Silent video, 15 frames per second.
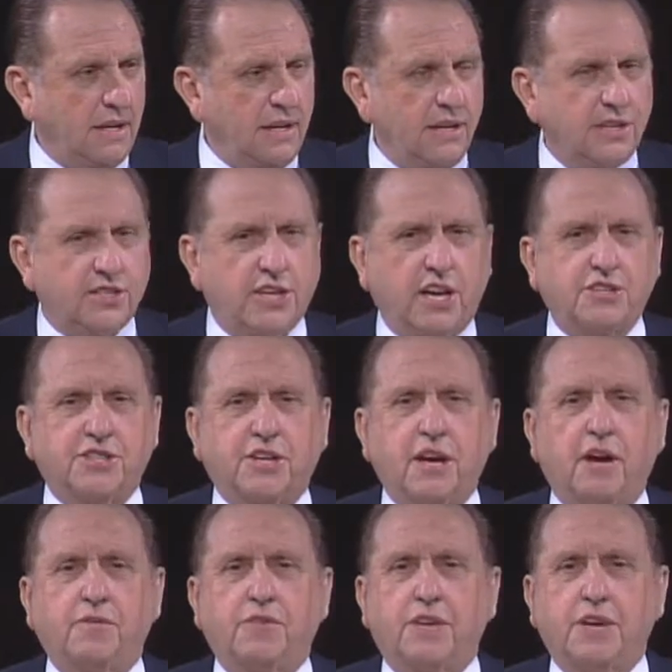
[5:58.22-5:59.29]
Such
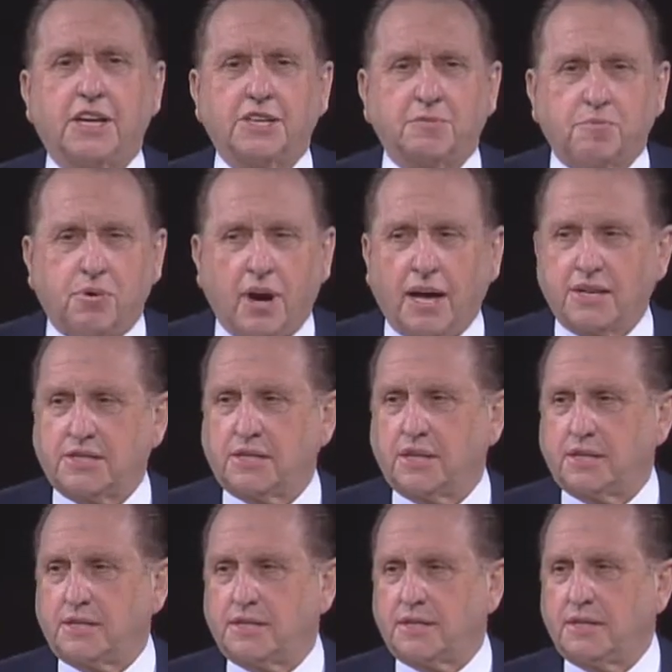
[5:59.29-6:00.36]
comfort is
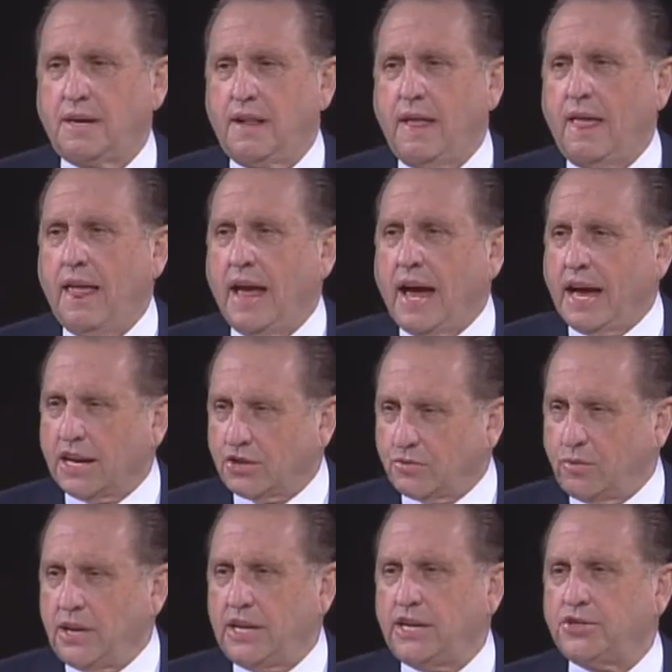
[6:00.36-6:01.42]
priceless as
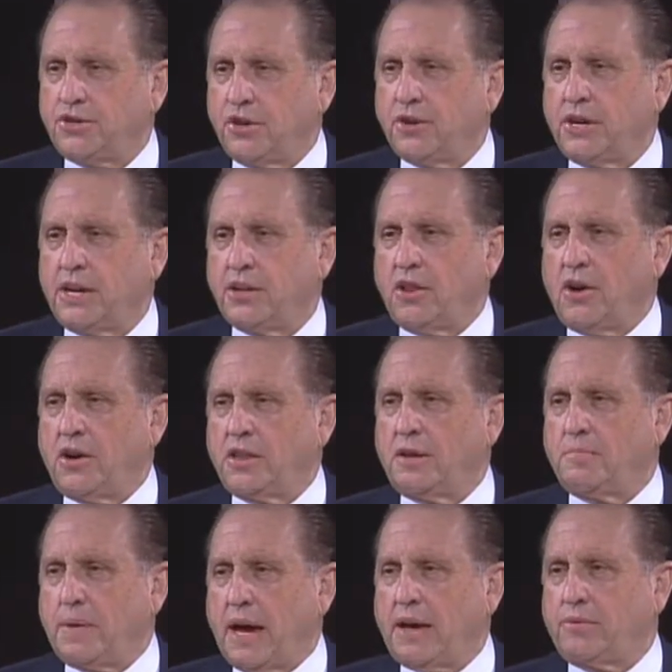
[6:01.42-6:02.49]
we journey along the
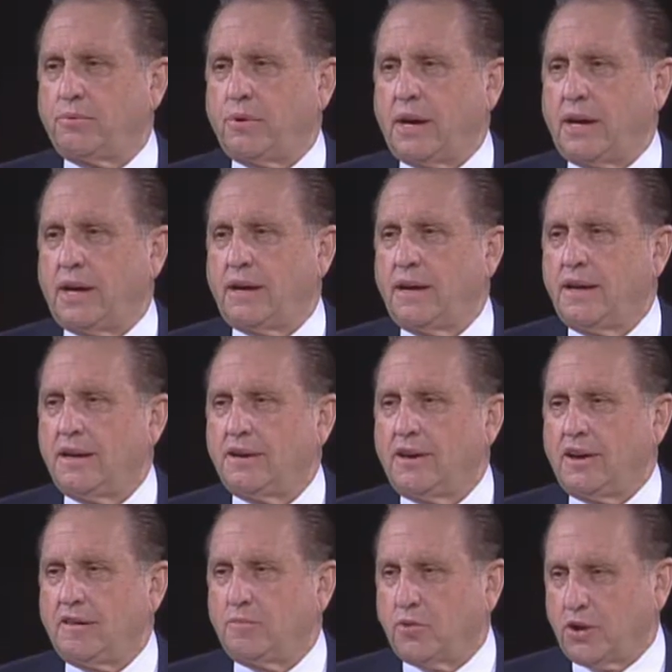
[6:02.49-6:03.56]
pathway
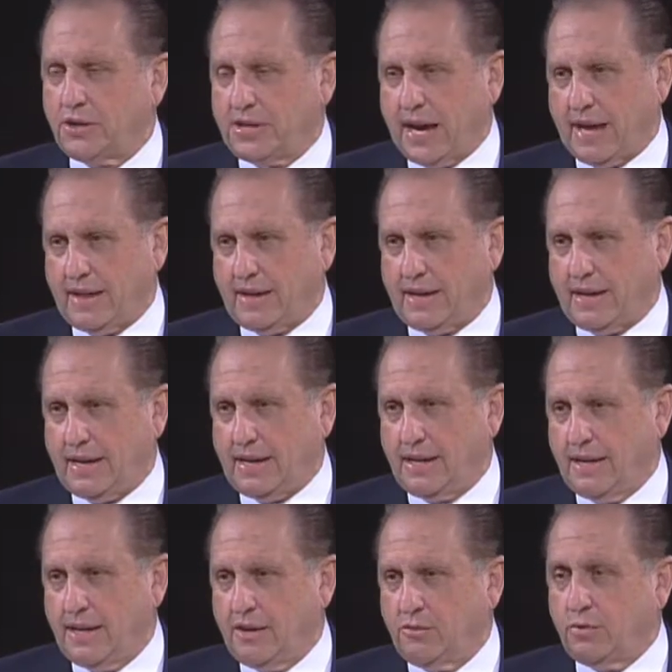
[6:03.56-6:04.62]
of mortality
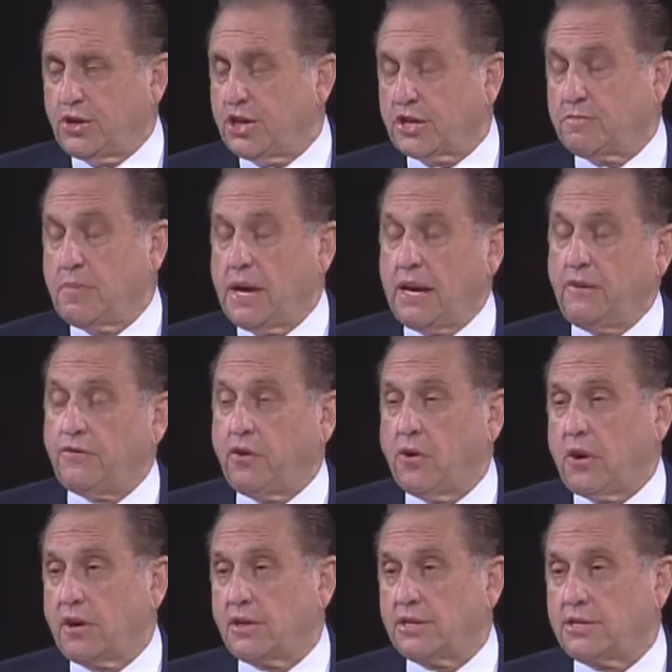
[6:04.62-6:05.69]
with its many
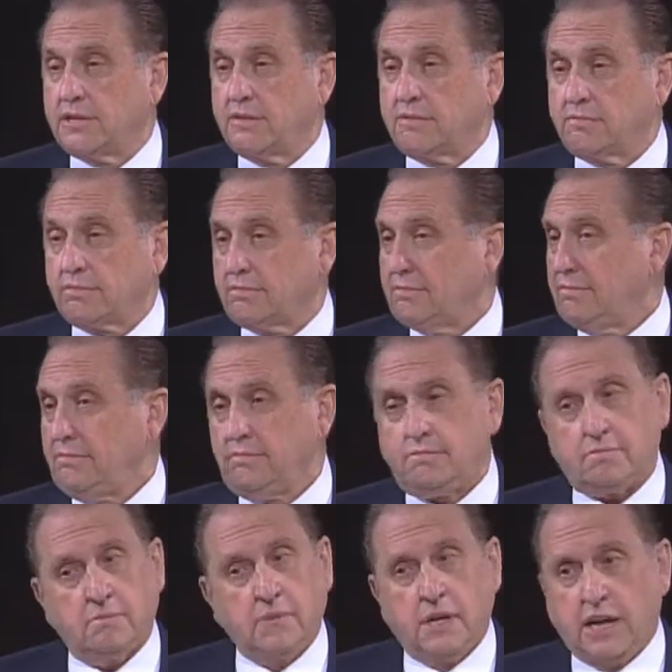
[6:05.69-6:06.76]
forks,
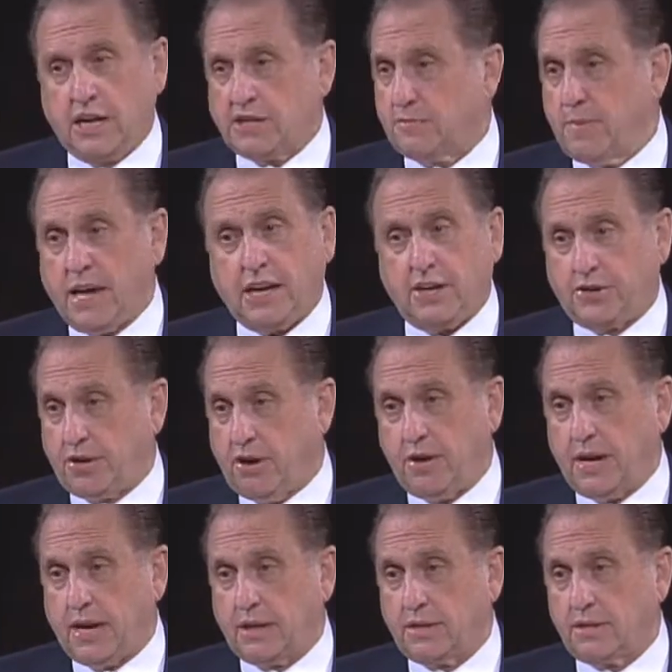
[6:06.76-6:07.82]
its many
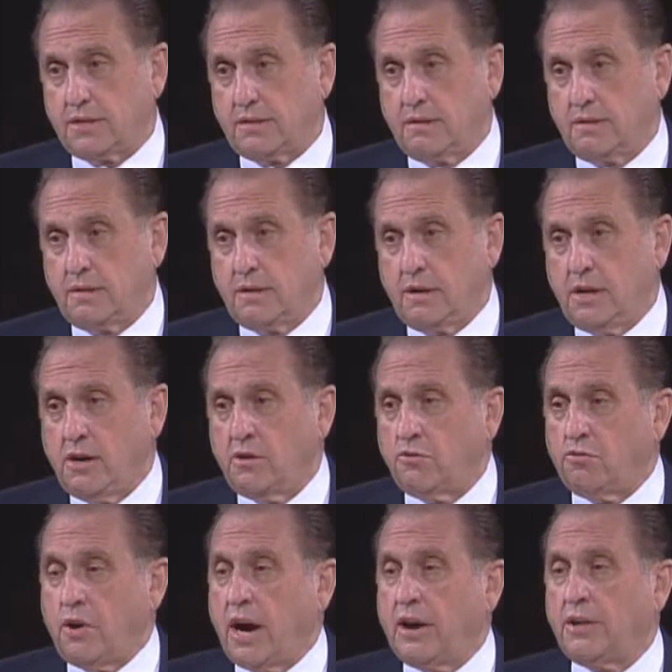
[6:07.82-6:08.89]
turnings.
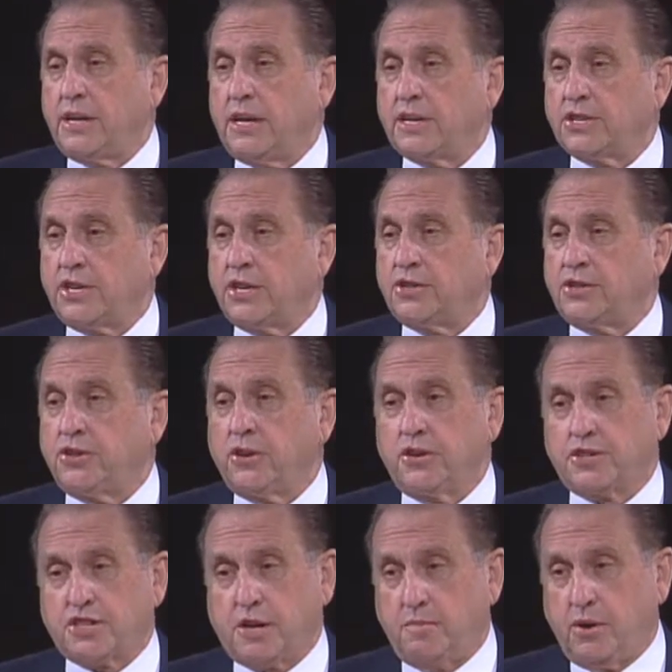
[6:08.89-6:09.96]
Rarely is the
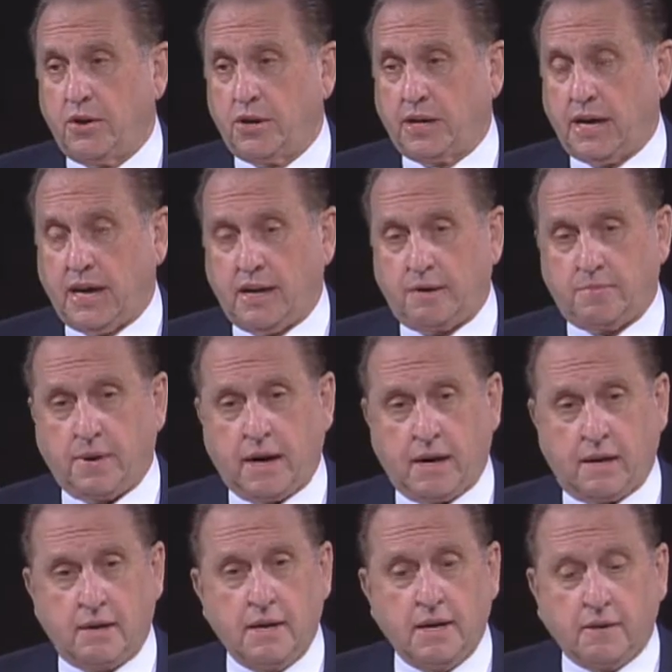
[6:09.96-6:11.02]
assurance communicated by
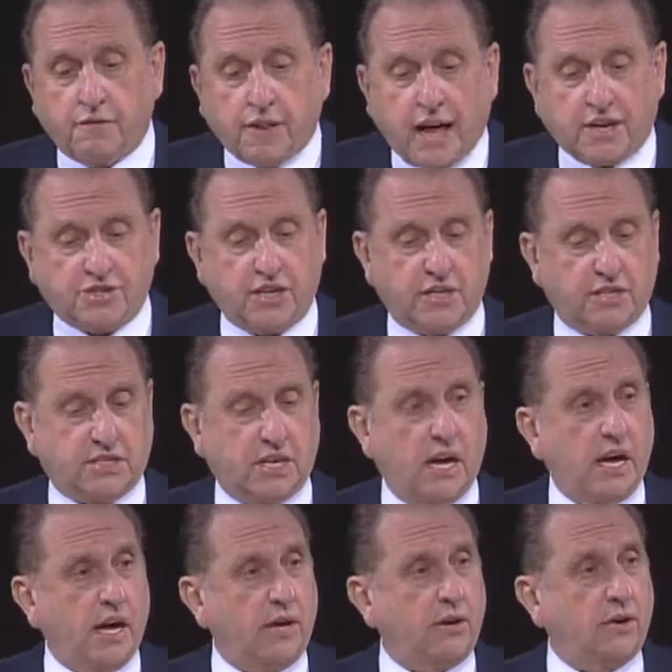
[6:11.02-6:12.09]
a flashing
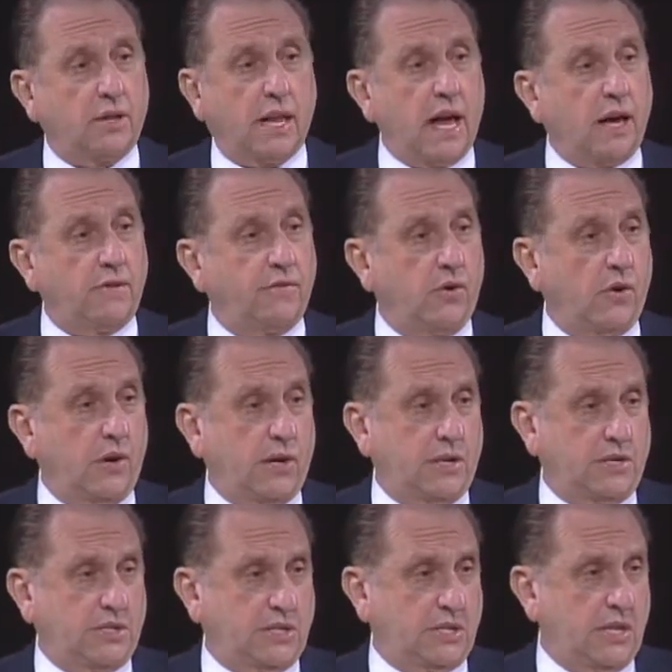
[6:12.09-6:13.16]
sign or a loud
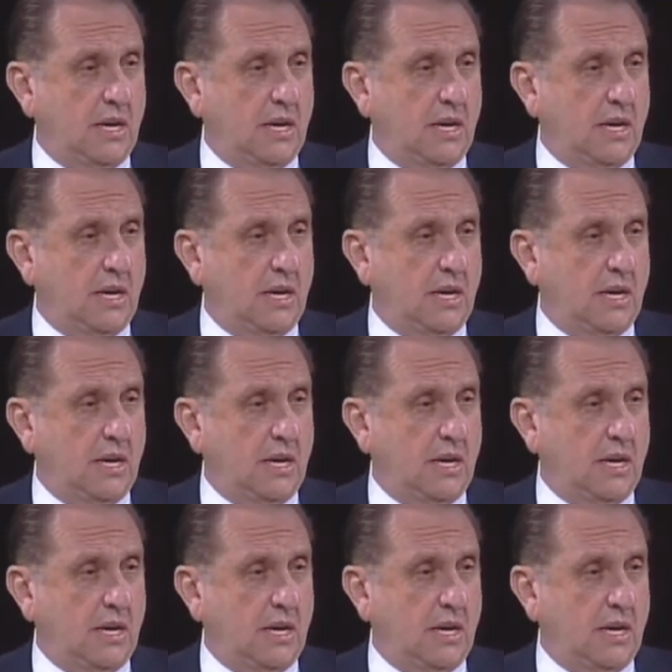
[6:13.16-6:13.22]
voice.